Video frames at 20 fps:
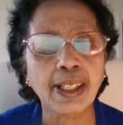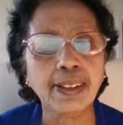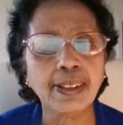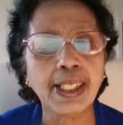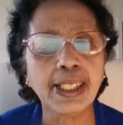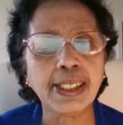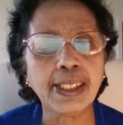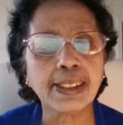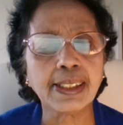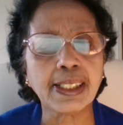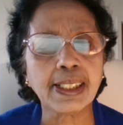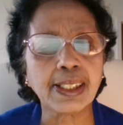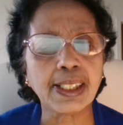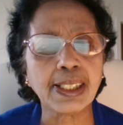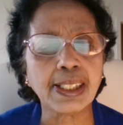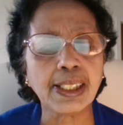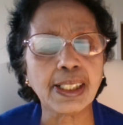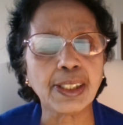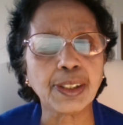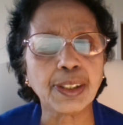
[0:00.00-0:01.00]
That is
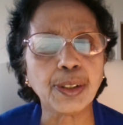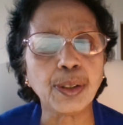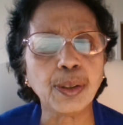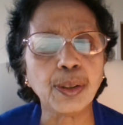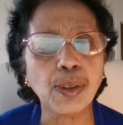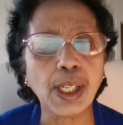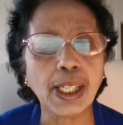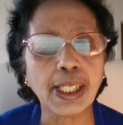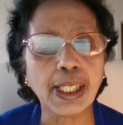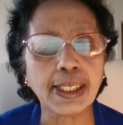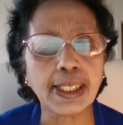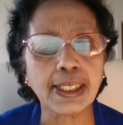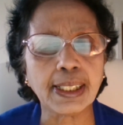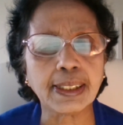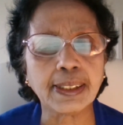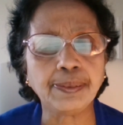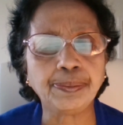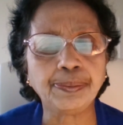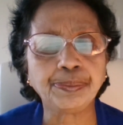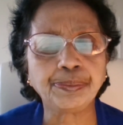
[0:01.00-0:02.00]
essential to do like that.